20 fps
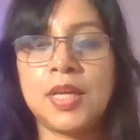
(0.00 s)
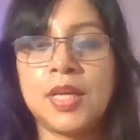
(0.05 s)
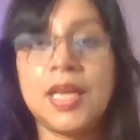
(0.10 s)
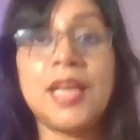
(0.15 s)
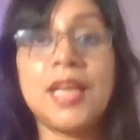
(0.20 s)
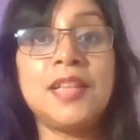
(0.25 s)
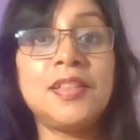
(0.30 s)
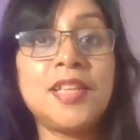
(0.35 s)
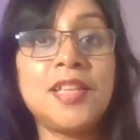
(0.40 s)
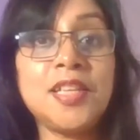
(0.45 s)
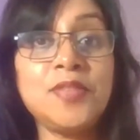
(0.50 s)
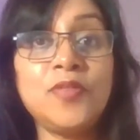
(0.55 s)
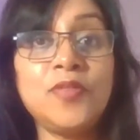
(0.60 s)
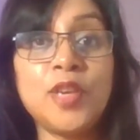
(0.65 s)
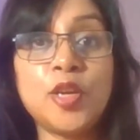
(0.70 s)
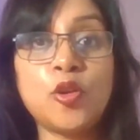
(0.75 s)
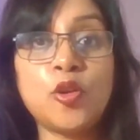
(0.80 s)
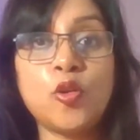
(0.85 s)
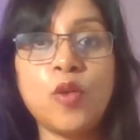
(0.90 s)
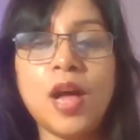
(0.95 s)
In this
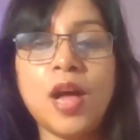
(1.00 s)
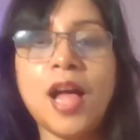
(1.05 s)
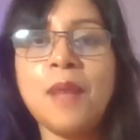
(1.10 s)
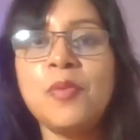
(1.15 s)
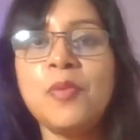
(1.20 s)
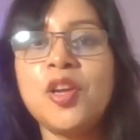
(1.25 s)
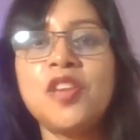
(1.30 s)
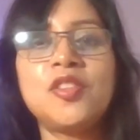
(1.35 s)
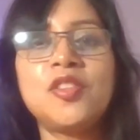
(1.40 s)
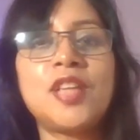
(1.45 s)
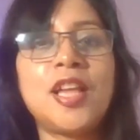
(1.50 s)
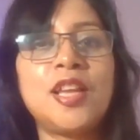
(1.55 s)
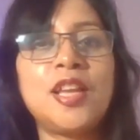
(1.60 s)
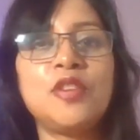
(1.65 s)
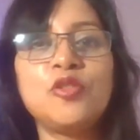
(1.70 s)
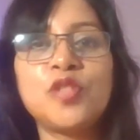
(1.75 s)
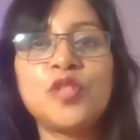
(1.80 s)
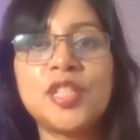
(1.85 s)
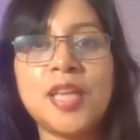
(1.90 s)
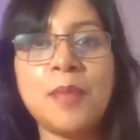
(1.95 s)
video, I'm going to tell
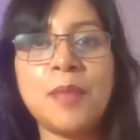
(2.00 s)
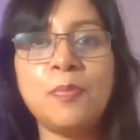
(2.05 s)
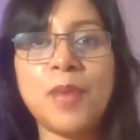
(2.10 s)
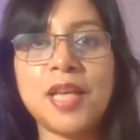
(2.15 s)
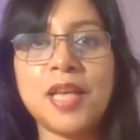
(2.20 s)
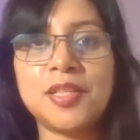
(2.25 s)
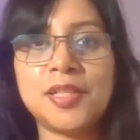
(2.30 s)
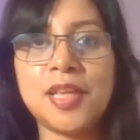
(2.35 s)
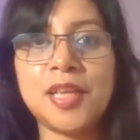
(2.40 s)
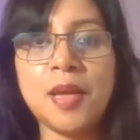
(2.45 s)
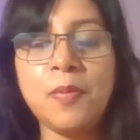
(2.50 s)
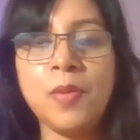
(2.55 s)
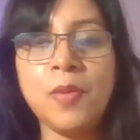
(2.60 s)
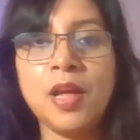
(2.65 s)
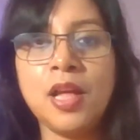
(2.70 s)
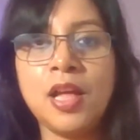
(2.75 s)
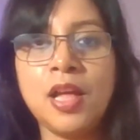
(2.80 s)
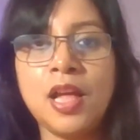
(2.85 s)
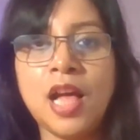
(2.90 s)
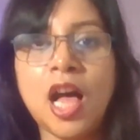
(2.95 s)
you step by step
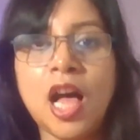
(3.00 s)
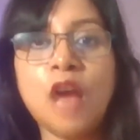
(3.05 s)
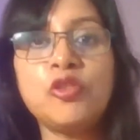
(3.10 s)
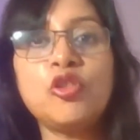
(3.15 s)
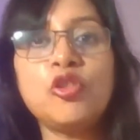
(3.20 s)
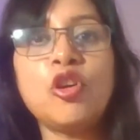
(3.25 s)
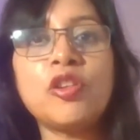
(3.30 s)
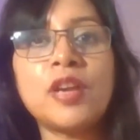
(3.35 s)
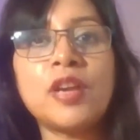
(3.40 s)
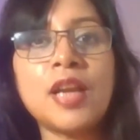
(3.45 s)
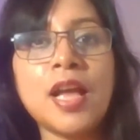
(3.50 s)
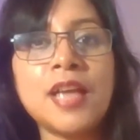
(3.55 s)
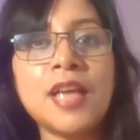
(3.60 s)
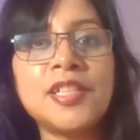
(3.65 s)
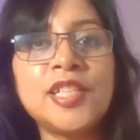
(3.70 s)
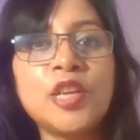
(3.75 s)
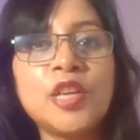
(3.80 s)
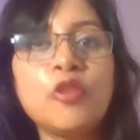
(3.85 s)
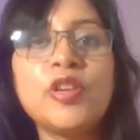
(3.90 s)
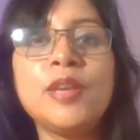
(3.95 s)
how to
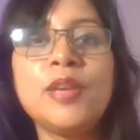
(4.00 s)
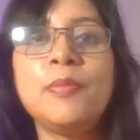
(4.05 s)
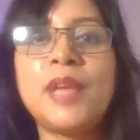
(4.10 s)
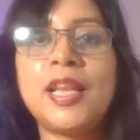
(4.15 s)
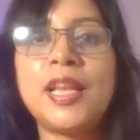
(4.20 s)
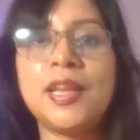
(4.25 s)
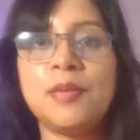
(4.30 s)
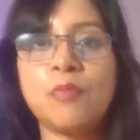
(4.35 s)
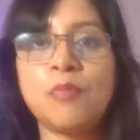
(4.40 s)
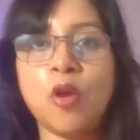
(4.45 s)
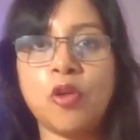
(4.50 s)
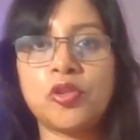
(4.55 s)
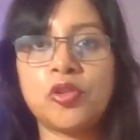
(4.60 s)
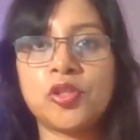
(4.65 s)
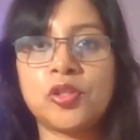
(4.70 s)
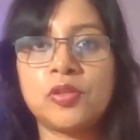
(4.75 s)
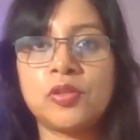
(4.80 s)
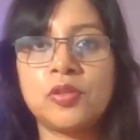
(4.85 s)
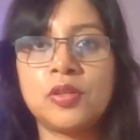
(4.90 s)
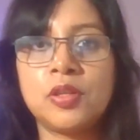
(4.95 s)
organize your email
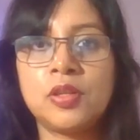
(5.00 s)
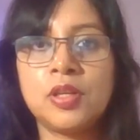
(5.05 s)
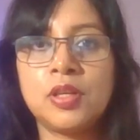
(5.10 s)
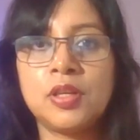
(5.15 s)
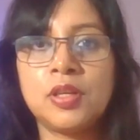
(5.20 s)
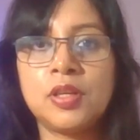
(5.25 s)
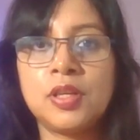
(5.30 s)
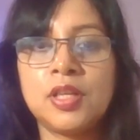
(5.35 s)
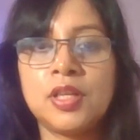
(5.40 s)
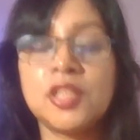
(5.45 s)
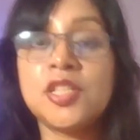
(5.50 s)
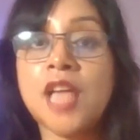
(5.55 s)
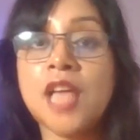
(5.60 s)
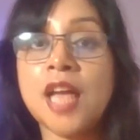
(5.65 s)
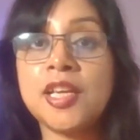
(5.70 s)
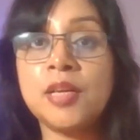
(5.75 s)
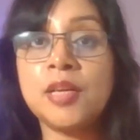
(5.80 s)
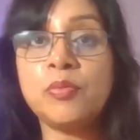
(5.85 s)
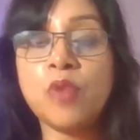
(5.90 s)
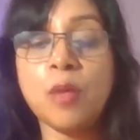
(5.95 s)
inbox,
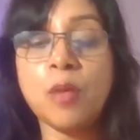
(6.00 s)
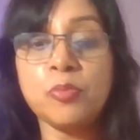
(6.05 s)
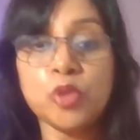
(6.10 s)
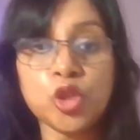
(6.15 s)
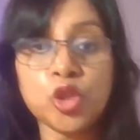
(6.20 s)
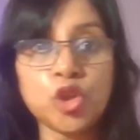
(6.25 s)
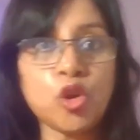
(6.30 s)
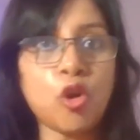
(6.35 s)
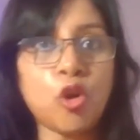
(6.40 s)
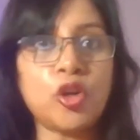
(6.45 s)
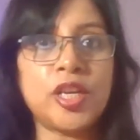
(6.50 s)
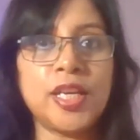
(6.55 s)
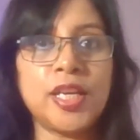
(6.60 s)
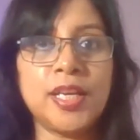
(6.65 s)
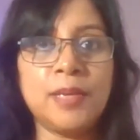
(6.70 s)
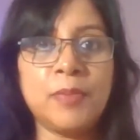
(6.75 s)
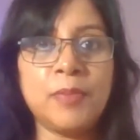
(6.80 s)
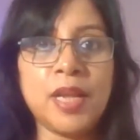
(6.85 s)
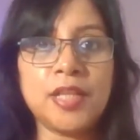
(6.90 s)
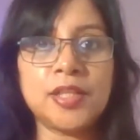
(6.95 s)
starting from
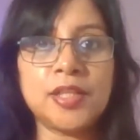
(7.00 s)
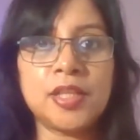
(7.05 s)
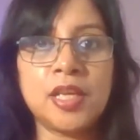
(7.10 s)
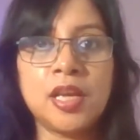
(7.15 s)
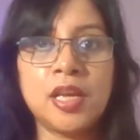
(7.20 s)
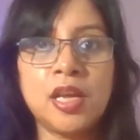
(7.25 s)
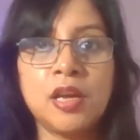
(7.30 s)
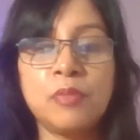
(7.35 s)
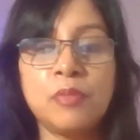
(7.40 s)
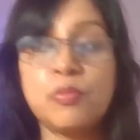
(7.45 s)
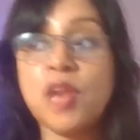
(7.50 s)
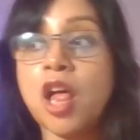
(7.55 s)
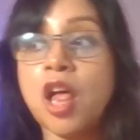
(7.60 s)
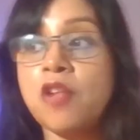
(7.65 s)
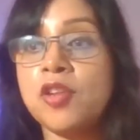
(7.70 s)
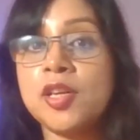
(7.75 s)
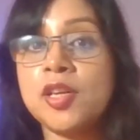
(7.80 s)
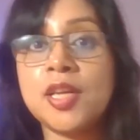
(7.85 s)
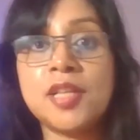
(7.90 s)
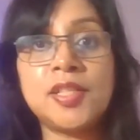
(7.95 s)
sorting emails,
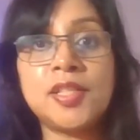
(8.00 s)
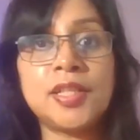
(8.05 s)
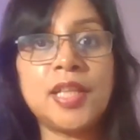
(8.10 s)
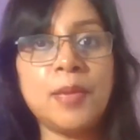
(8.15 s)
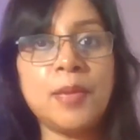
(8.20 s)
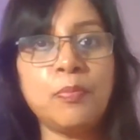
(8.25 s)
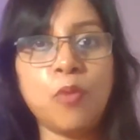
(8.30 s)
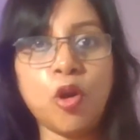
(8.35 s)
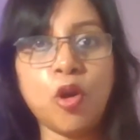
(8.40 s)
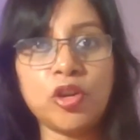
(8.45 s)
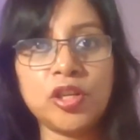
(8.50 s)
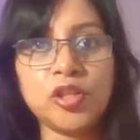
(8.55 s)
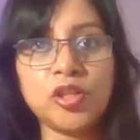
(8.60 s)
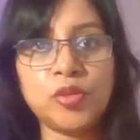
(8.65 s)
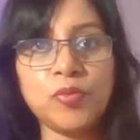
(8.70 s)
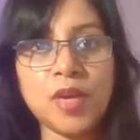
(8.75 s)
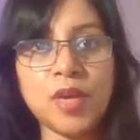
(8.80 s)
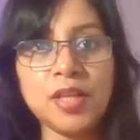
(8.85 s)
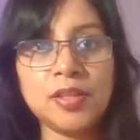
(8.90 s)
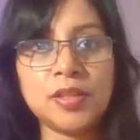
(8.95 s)
prioritizing the
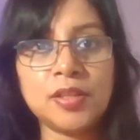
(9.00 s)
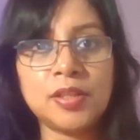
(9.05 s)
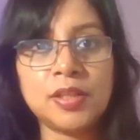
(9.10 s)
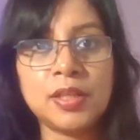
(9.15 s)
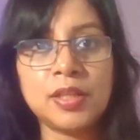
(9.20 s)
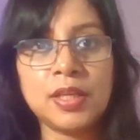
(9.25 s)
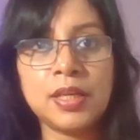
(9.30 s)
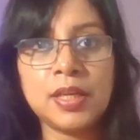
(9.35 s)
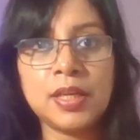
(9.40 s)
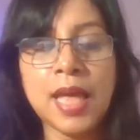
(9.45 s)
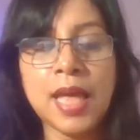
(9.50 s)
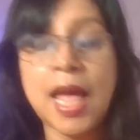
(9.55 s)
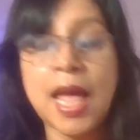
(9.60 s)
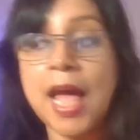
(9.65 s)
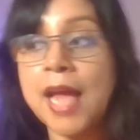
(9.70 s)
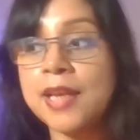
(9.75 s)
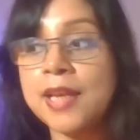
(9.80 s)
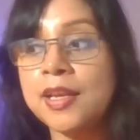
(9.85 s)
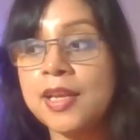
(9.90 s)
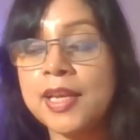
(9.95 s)
important ones,
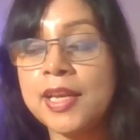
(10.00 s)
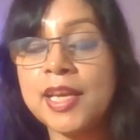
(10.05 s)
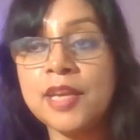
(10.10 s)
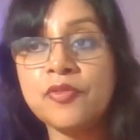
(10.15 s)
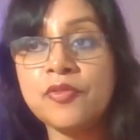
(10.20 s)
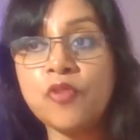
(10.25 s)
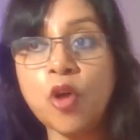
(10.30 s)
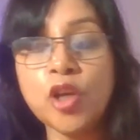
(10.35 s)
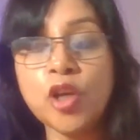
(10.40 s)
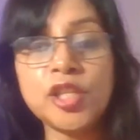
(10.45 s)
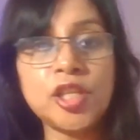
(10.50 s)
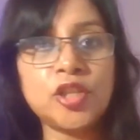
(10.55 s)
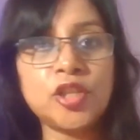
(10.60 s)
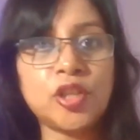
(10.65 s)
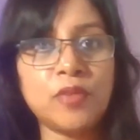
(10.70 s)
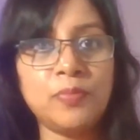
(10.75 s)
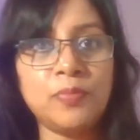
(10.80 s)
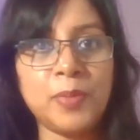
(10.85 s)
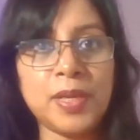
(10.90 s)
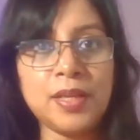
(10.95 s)
handling
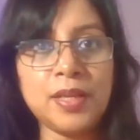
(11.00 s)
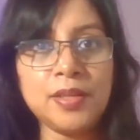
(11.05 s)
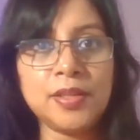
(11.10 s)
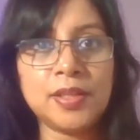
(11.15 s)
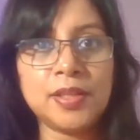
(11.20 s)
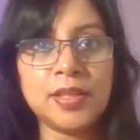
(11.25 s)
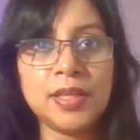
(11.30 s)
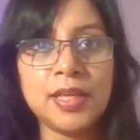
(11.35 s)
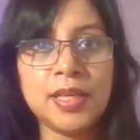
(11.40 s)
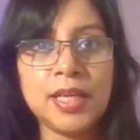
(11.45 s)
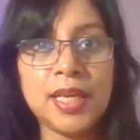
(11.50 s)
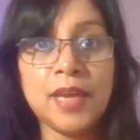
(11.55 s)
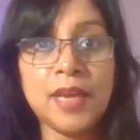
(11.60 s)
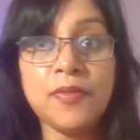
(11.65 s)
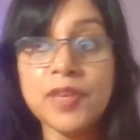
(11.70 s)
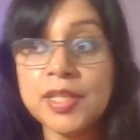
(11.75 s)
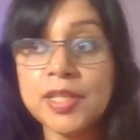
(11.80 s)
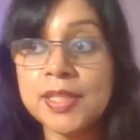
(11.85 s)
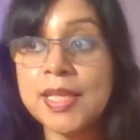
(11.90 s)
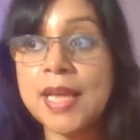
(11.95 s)
invoices or bills,
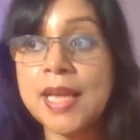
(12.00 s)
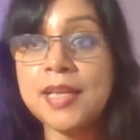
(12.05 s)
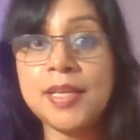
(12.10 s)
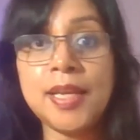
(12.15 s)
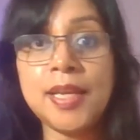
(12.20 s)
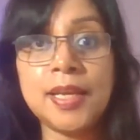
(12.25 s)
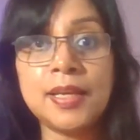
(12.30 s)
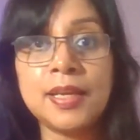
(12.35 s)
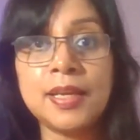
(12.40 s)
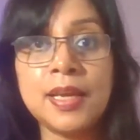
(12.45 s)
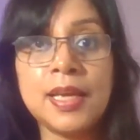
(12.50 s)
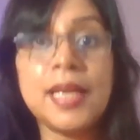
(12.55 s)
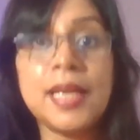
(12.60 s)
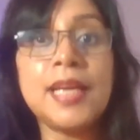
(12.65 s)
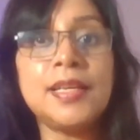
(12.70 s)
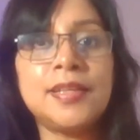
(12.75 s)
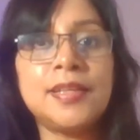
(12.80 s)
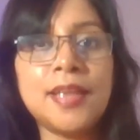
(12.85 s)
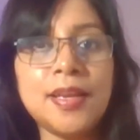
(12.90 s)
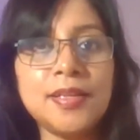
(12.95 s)
even sending
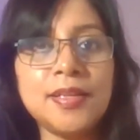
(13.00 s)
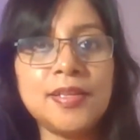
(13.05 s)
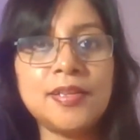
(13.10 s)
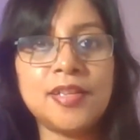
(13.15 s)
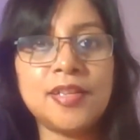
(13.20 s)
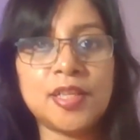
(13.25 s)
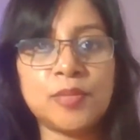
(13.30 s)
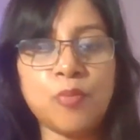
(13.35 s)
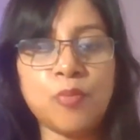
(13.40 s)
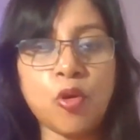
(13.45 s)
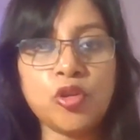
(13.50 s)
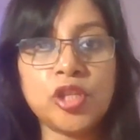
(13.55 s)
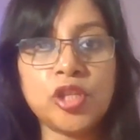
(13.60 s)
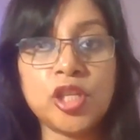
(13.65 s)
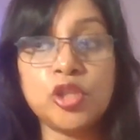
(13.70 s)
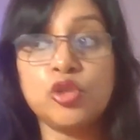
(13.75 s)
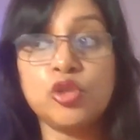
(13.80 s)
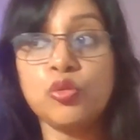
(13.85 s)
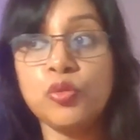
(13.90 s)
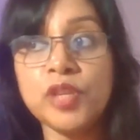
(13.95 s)
intelligent
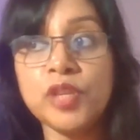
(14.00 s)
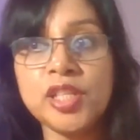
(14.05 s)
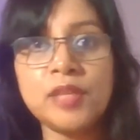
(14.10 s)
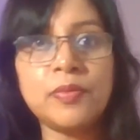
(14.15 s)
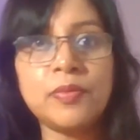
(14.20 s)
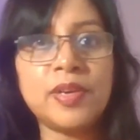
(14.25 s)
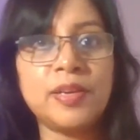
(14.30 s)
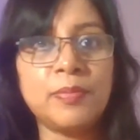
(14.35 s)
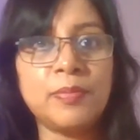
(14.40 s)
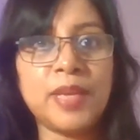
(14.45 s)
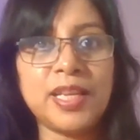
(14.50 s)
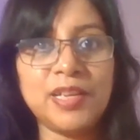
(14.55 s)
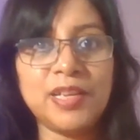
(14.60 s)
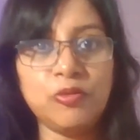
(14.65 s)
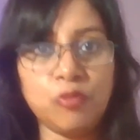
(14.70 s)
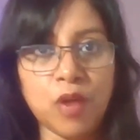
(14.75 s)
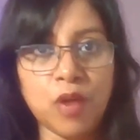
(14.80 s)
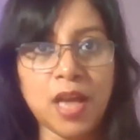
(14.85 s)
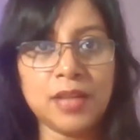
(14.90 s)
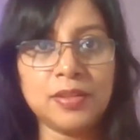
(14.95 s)
responses to whichever email
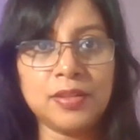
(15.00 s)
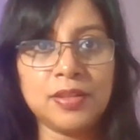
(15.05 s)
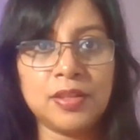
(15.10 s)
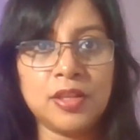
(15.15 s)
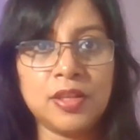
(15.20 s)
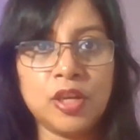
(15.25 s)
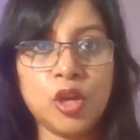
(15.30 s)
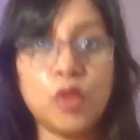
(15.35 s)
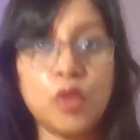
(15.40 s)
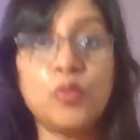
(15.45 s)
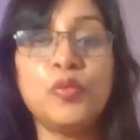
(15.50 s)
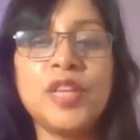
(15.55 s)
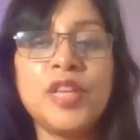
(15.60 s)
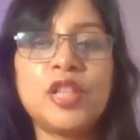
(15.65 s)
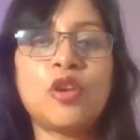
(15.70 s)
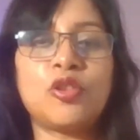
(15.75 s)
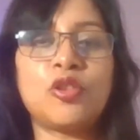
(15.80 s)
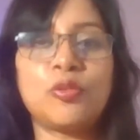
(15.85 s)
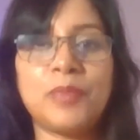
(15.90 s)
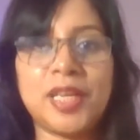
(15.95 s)
you want
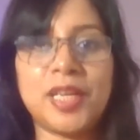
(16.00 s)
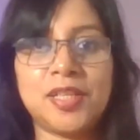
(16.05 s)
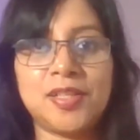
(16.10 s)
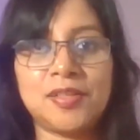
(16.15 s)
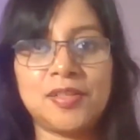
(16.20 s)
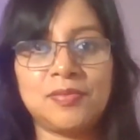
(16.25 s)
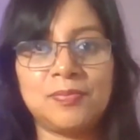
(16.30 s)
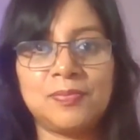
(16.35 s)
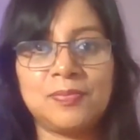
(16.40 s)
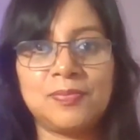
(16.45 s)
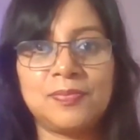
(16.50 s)
with automation.